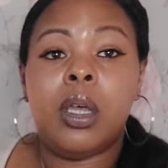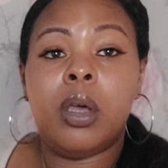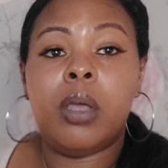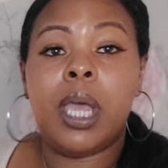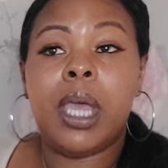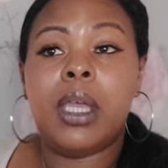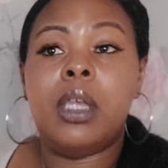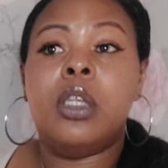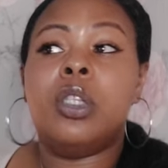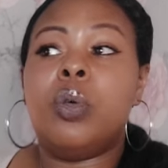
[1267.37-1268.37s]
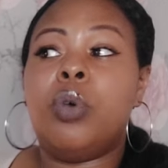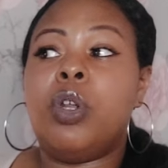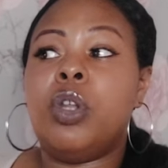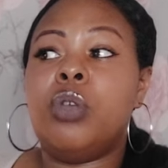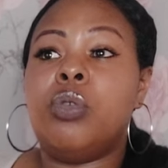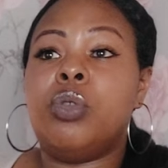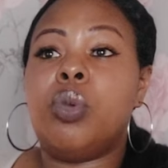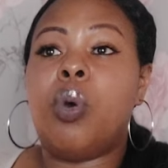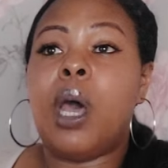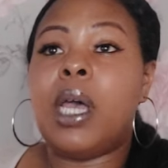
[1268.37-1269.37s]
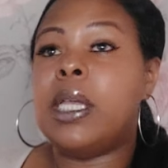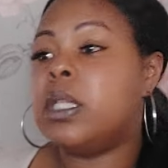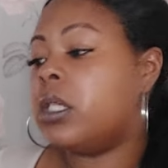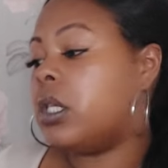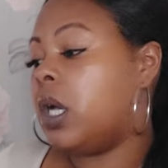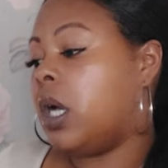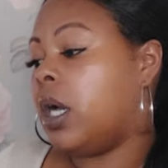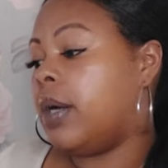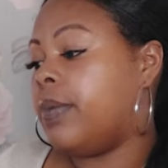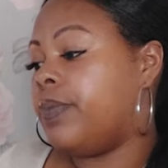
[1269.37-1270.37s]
Okay, someone who's quite, I